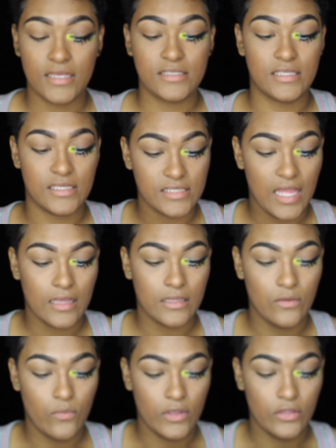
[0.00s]
is
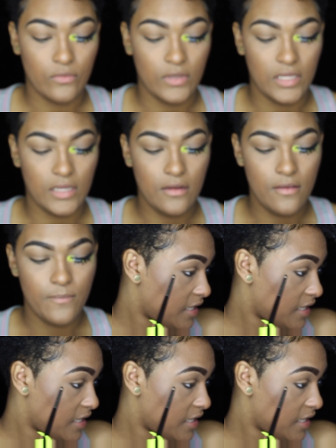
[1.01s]
exactly what you need.